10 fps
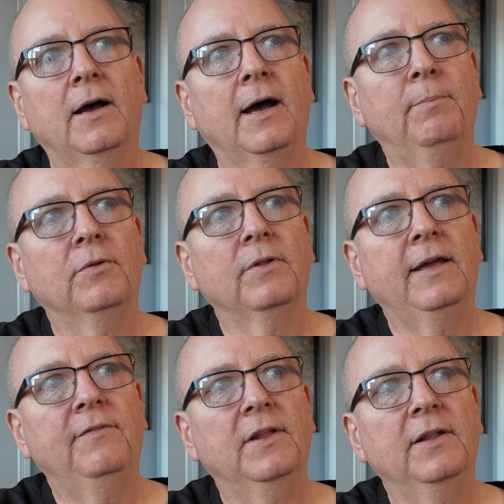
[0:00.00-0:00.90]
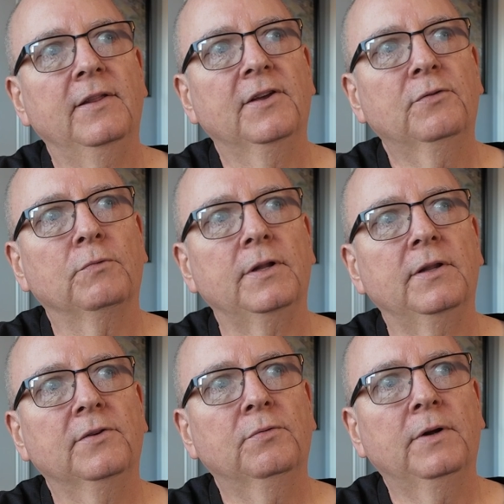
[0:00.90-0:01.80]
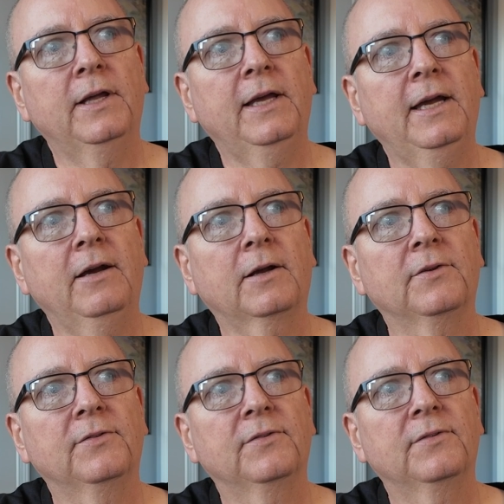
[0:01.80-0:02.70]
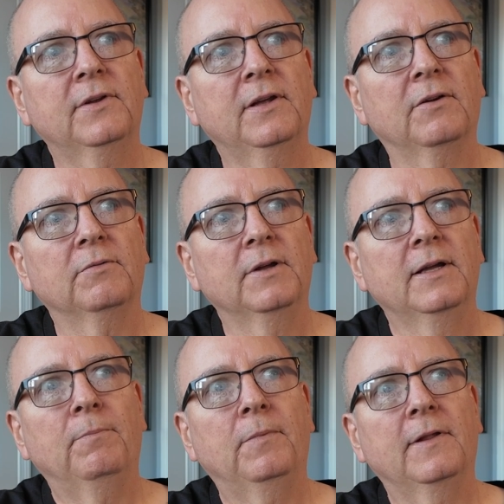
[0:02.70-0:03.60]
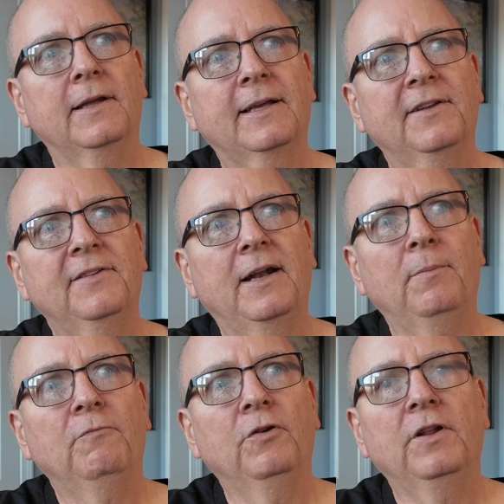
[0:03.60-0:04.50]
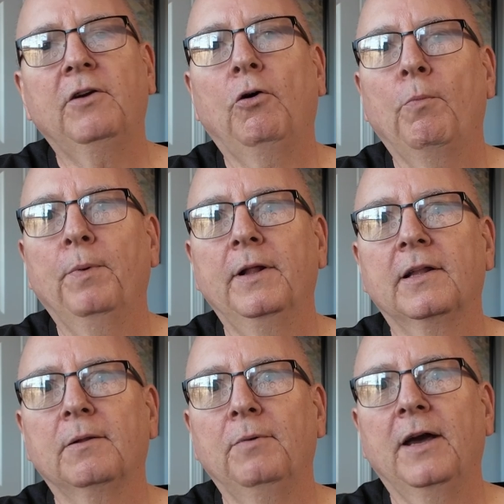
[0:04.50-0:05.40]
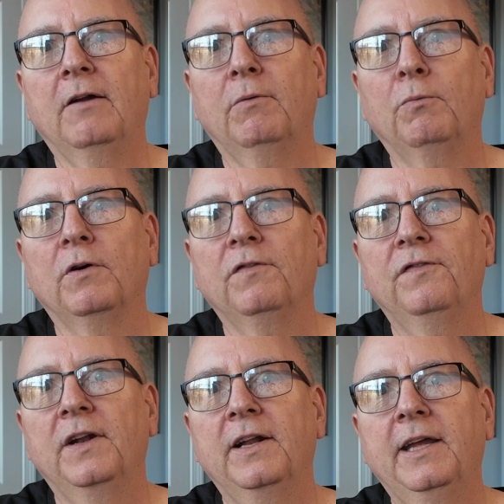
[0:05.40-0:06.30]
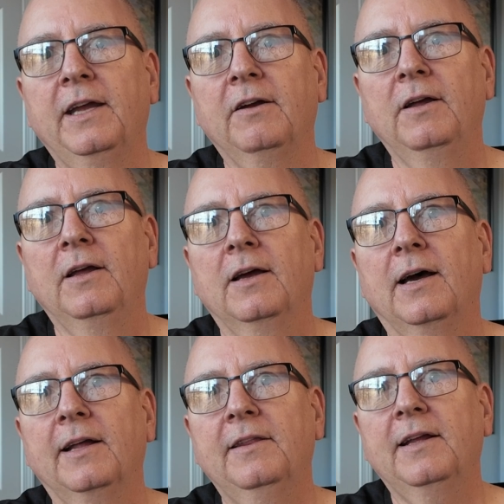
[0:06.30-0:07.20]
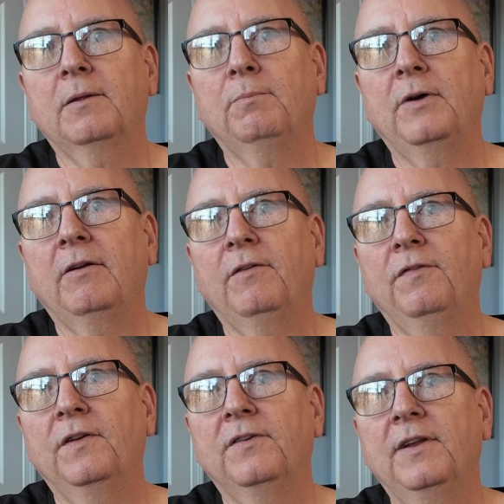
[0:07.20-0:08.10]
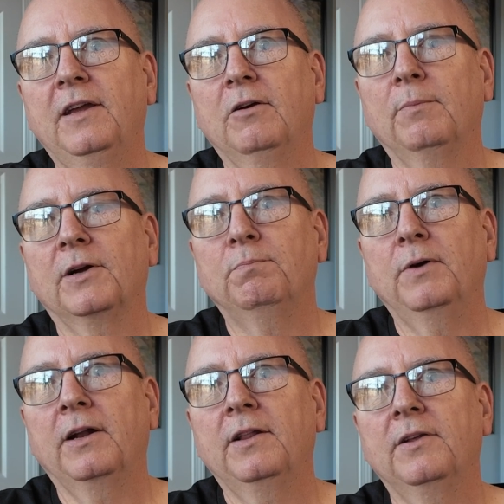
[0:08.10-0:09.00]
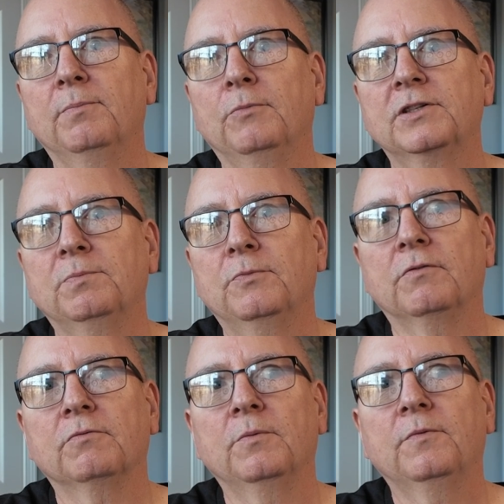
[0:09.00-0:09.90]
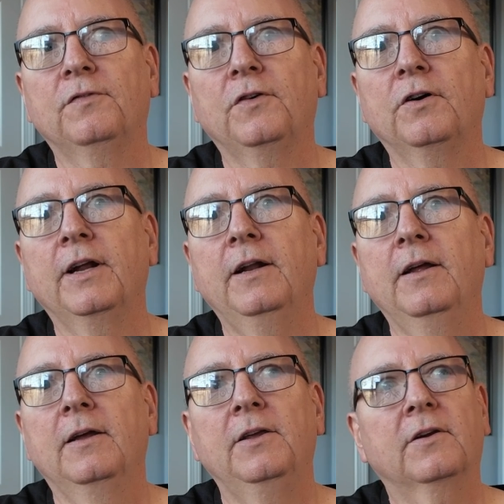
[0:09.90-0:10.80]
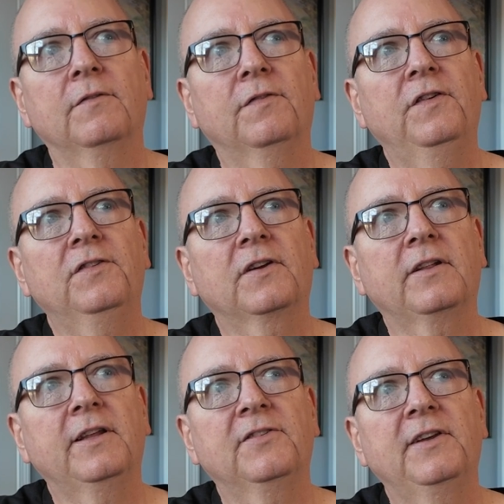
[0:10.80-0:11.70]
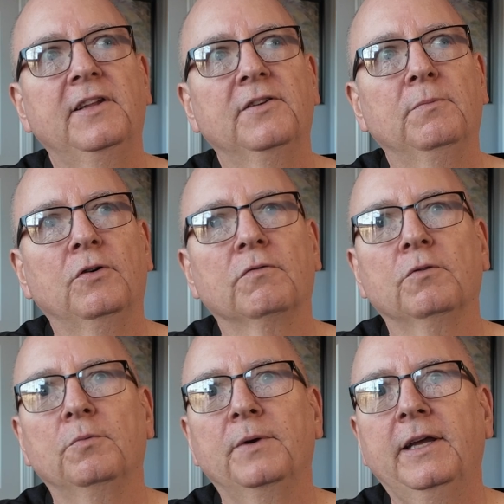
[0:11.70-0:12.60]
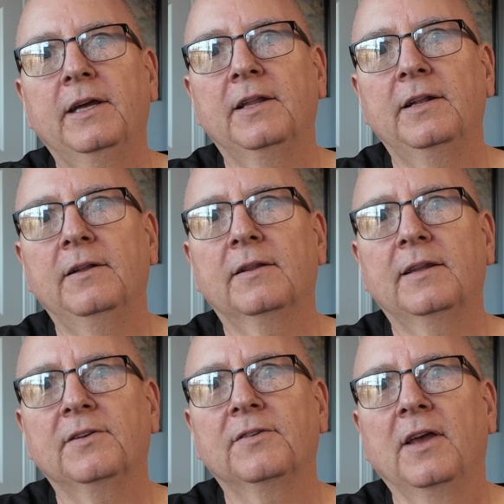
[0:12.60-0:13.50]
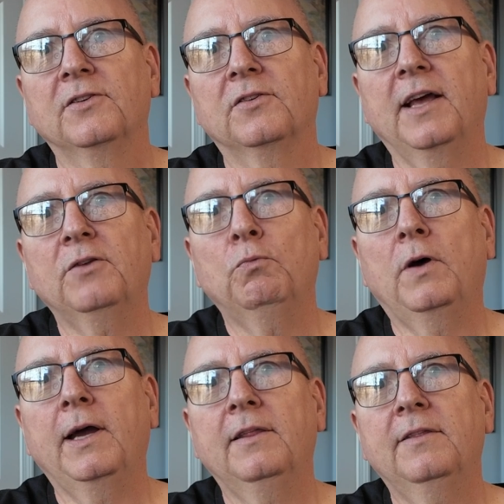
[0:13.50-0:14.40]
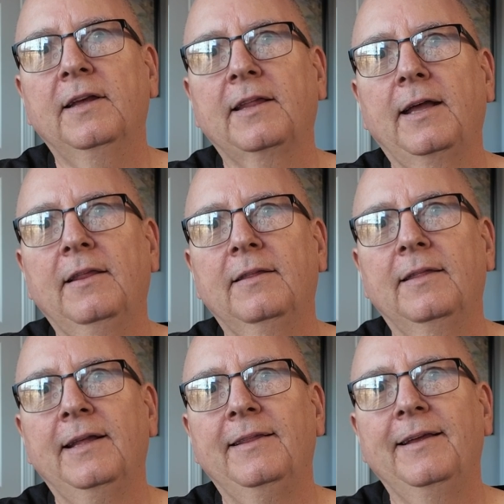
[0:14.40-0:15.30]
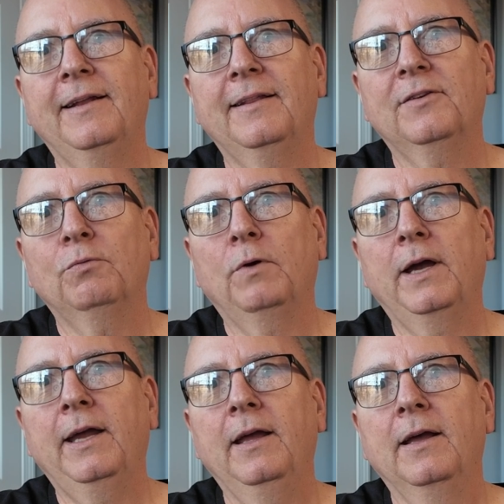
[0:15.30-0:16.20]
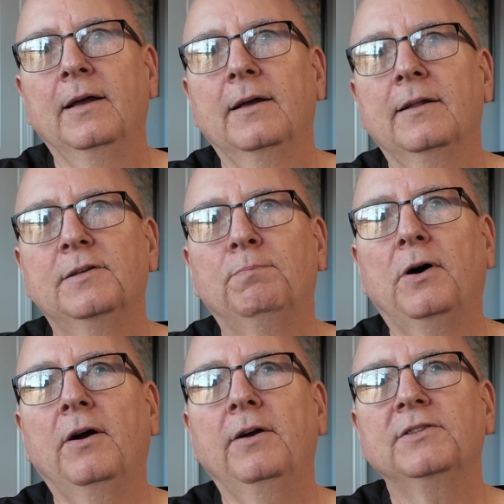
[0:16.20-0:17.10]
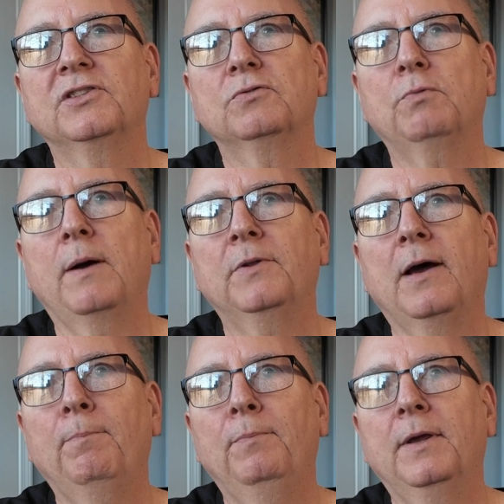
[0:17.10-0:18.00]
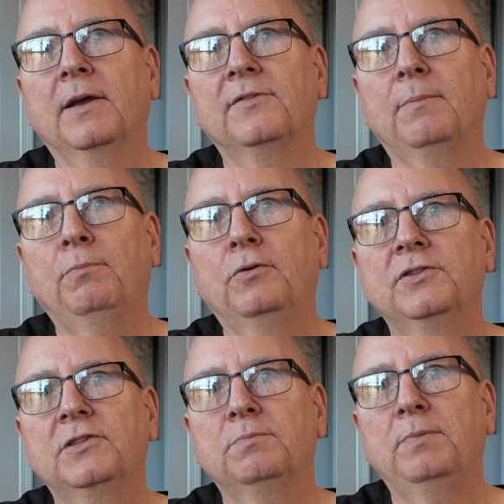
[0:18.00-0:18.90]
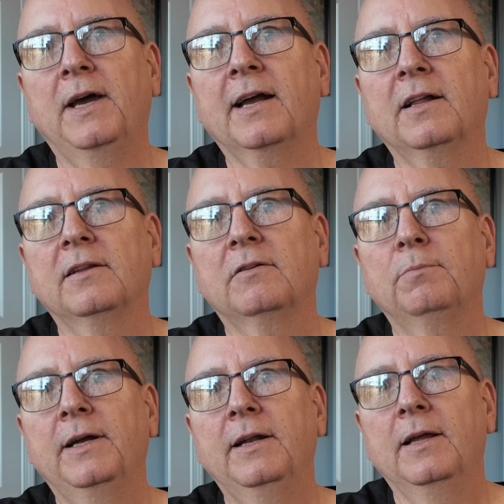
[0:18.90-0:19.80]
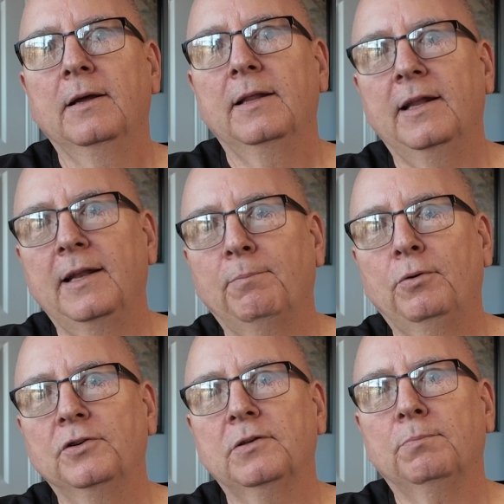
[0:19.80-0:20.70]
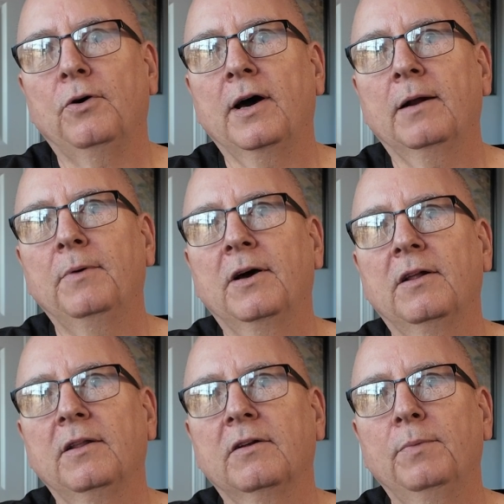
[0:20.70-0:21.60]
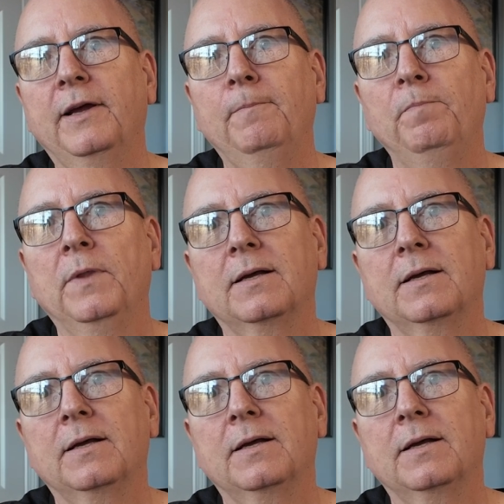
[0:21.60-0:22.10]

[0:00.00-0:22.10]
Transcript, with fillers: I believe, than this one. This one here, because, you know, like I said, I'm really hoping that the battery will fit in here. I think the battery fits in here much better. There's much more room for it. You can physically see there's more room in here than this. So that's why I think they, they did it this way. This bar is swept up because they pushed this back a little bit, and then they pushed the bottom out a little bit.